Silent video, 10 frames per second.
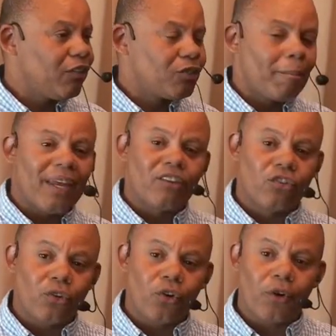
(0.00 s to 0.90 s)
is to make
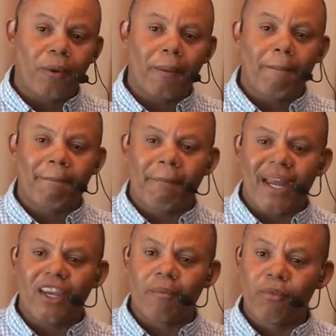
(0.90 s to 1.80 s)
sure
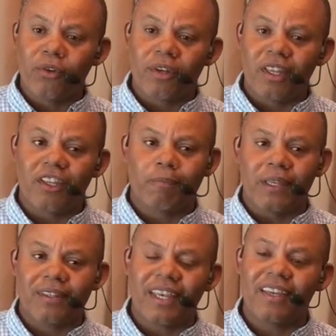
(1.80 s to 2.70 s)
my community is
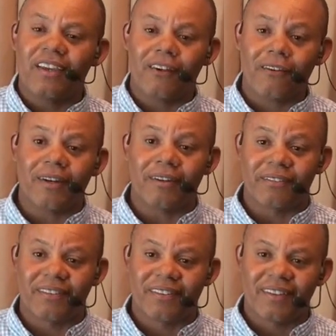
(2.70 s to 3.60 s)
being taken care of.